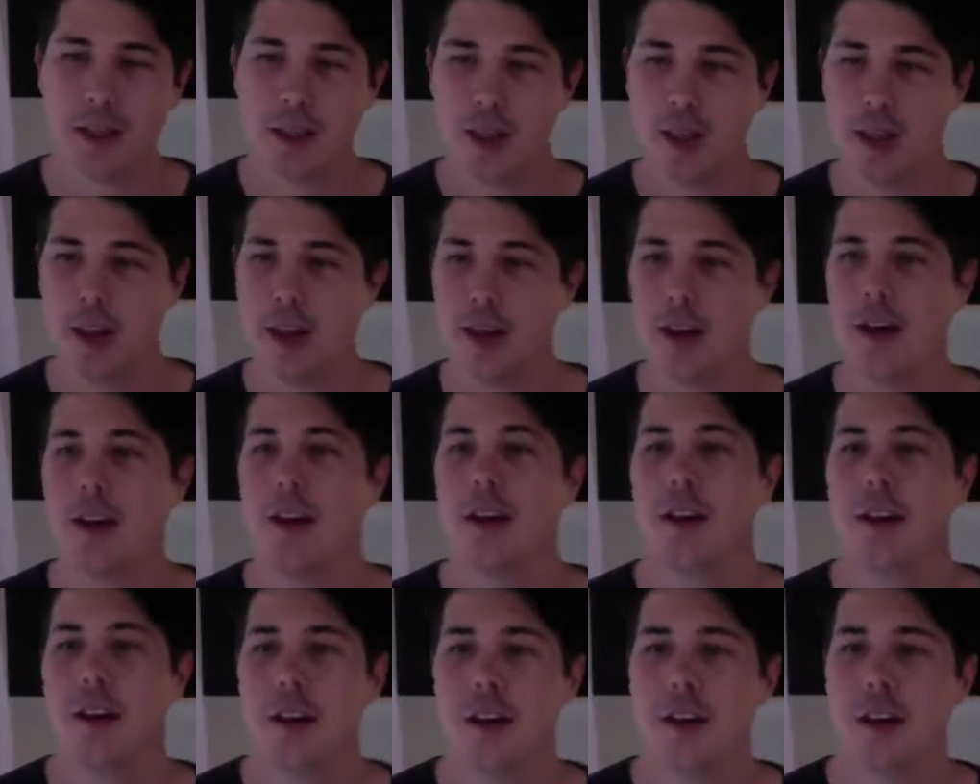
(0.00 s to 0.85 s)
yeah,
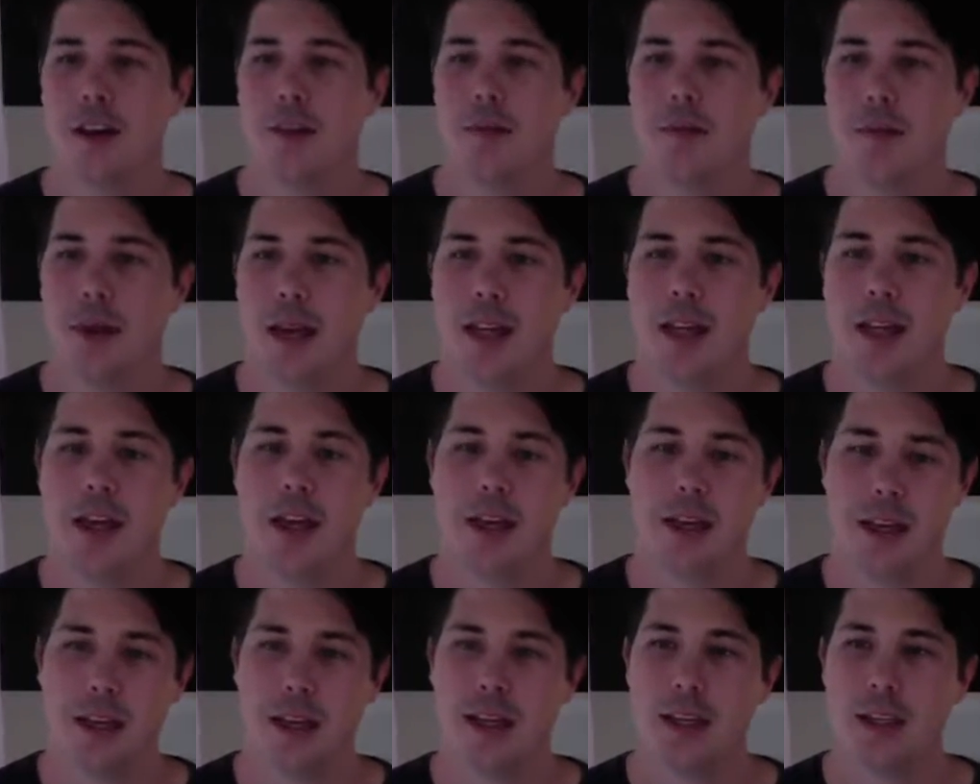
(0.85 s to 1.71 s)

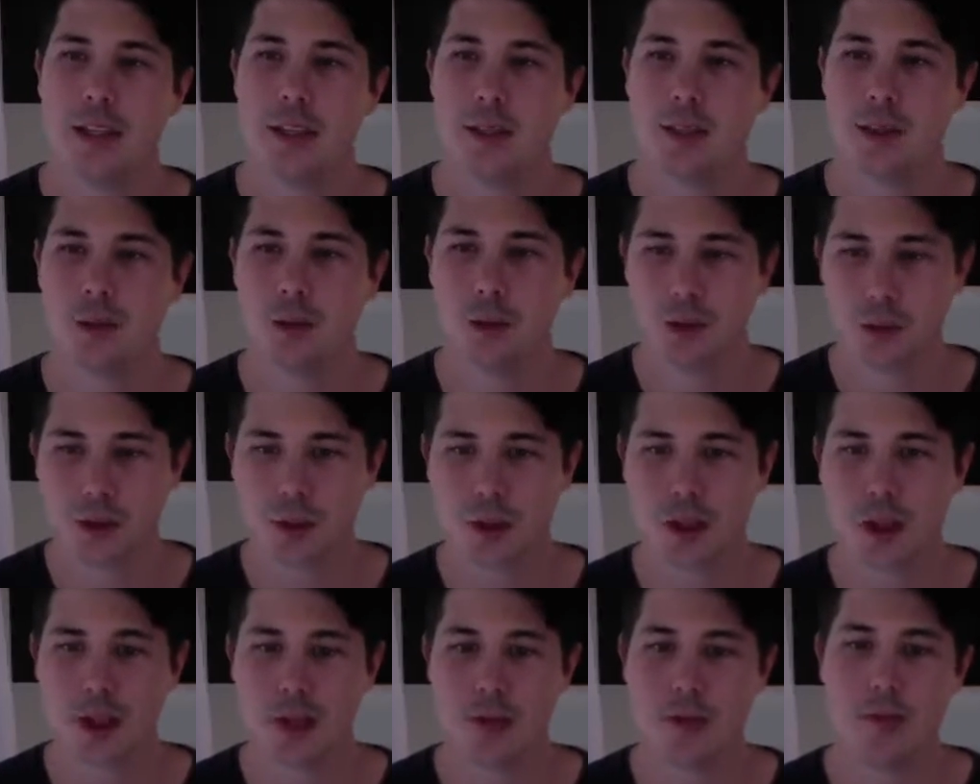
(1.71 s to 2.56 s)
Melee is
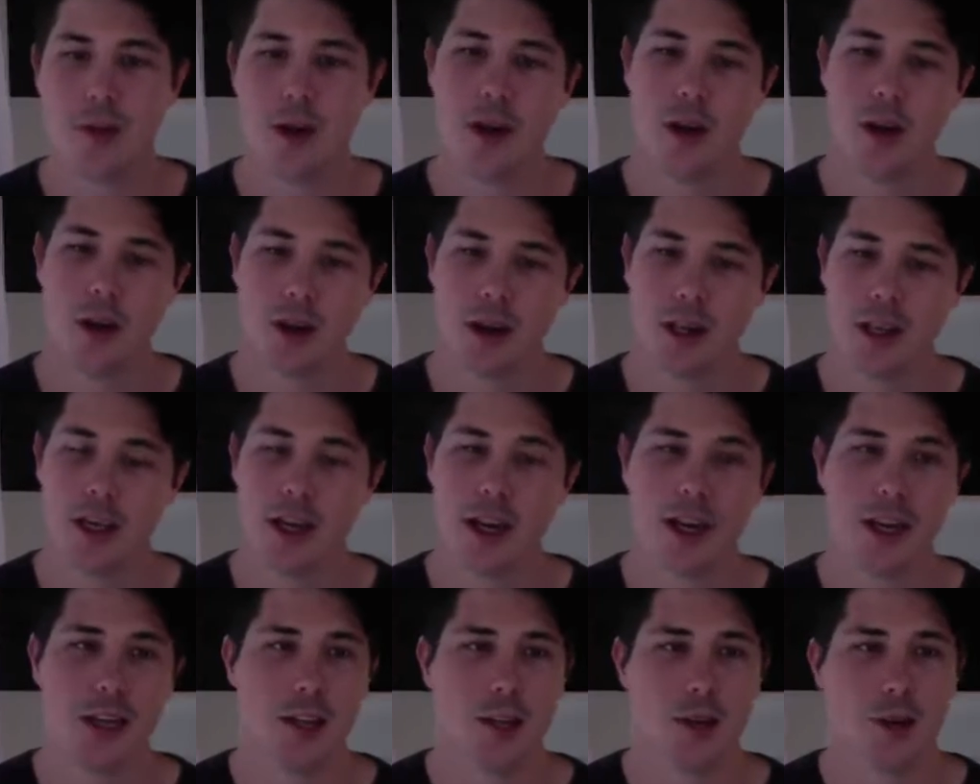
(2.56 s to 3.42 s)
awesome, I'm going to
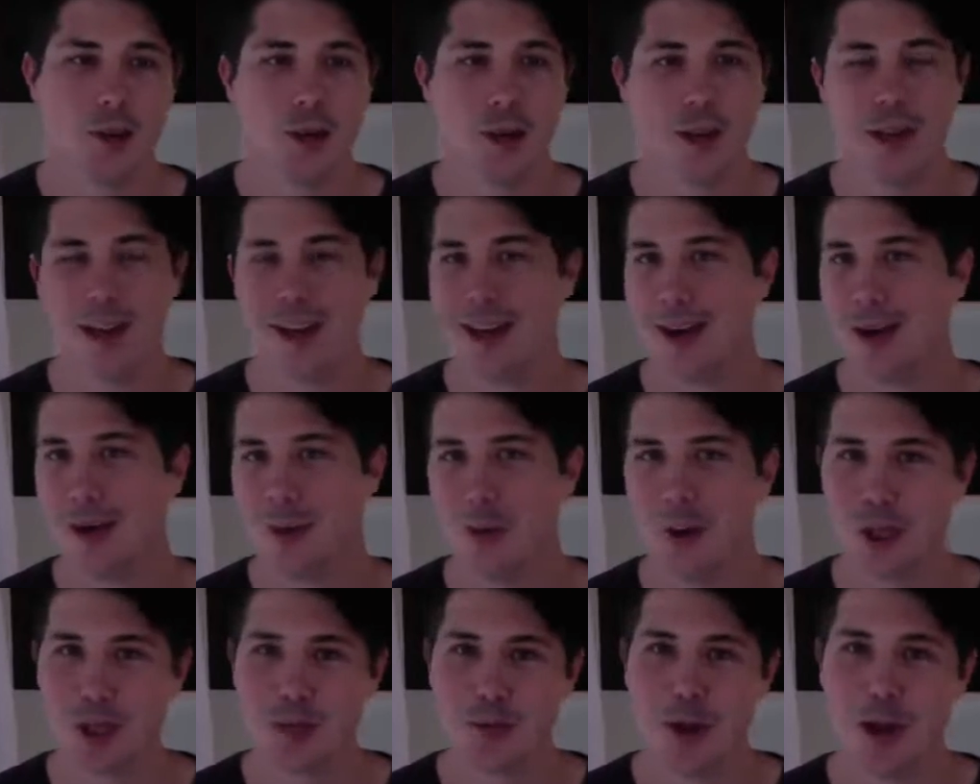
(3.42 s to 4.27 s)
get into it. I
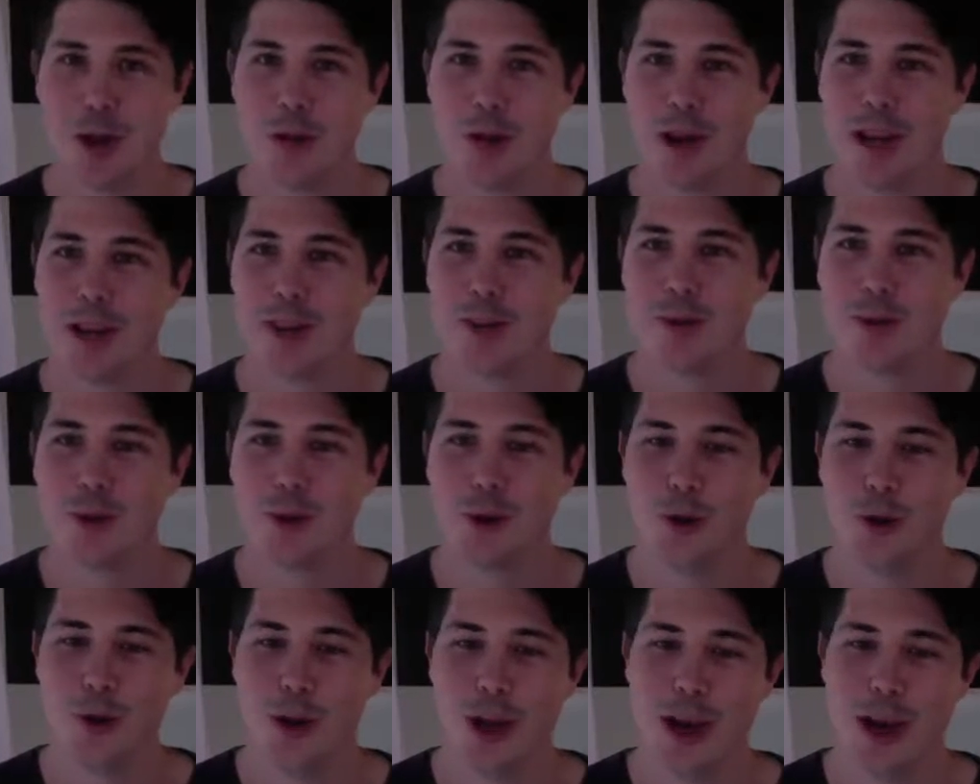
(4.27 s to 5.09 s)
worked my way through,